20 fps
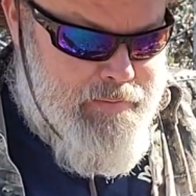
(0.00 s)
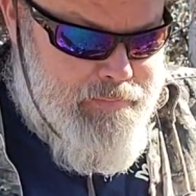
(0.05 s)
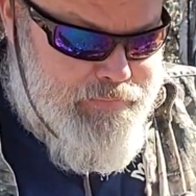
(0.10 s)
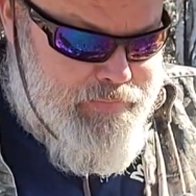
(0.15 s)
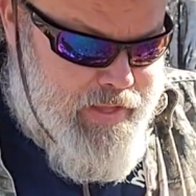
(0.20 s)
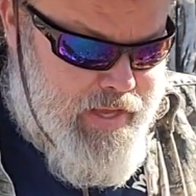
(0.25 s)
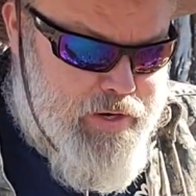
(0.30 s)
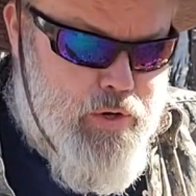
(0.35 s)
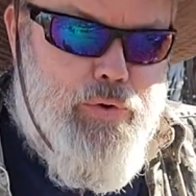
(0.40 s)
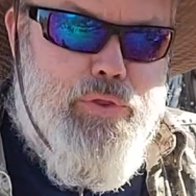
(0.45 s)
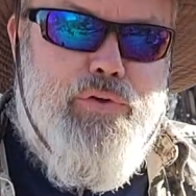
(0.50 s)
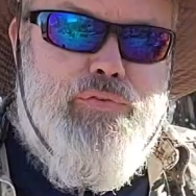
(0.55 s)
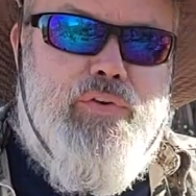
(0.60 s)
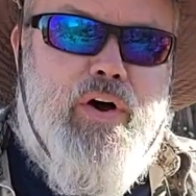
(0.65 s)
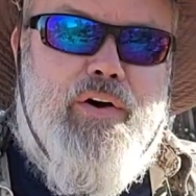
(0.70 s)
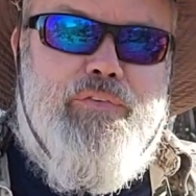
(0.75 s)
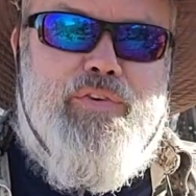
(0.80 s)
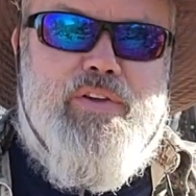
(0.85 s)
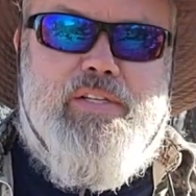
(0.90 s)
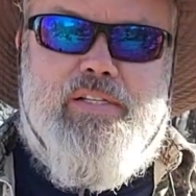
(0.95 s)
That oath of
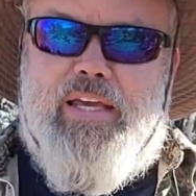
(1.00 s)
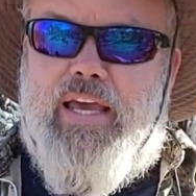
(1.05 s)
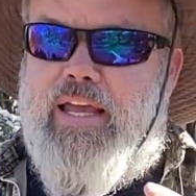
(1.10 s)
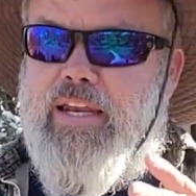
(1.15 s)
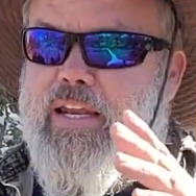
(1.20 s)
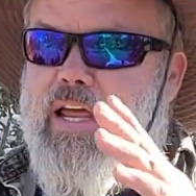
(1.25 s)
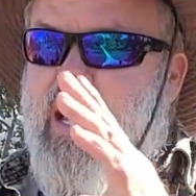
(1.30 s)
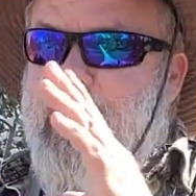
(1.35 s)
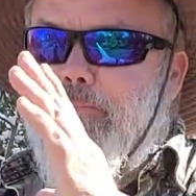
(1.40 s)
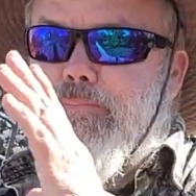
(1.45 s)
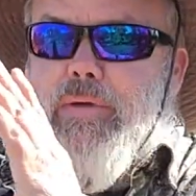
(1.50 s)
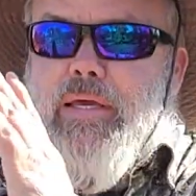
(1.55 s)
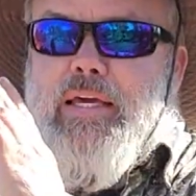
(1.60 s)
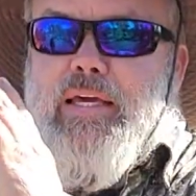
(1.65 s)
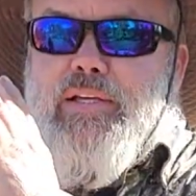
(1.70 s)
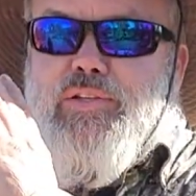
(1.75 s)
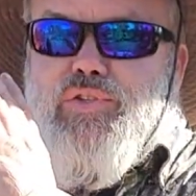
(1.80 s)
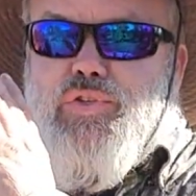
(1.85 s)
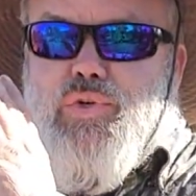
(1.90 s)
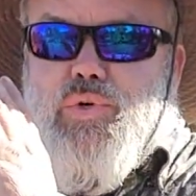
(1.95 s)
office cannot
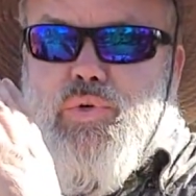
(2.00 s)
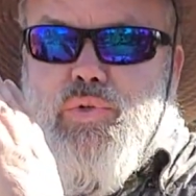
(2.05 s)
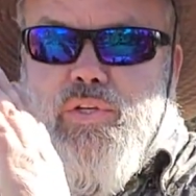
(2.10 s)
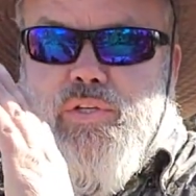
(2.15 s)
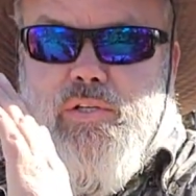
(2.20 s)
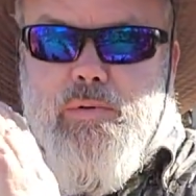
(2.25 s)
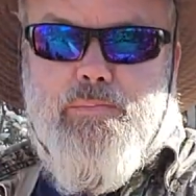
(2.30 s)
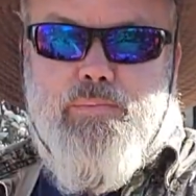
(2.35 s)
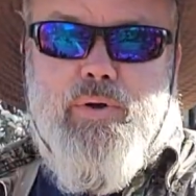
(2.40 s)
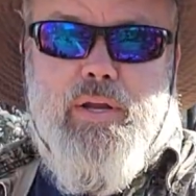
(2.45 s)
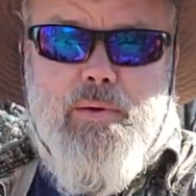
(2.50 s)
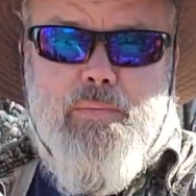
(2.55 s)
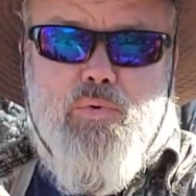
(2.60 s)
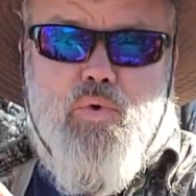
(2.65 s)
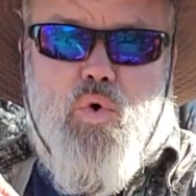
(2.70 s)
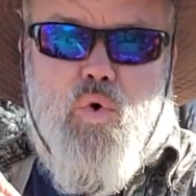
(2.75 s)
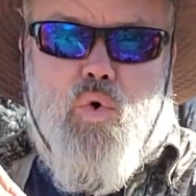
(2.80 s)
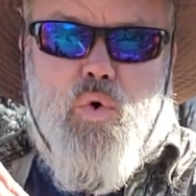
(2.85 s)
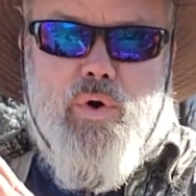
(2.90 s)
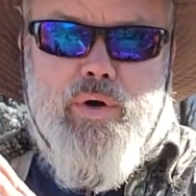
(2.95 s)
be to the Supreme
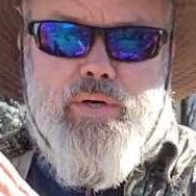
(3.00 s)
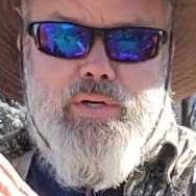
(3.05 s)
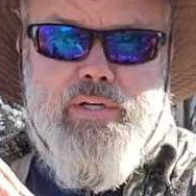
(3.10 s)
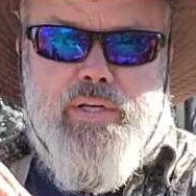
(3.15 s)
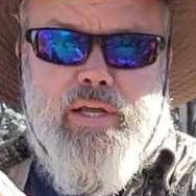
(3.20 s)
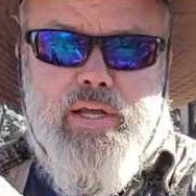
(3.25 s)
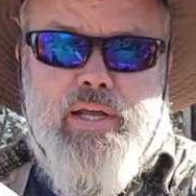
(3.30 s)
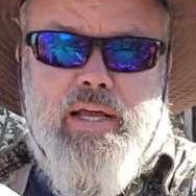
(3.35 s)
Court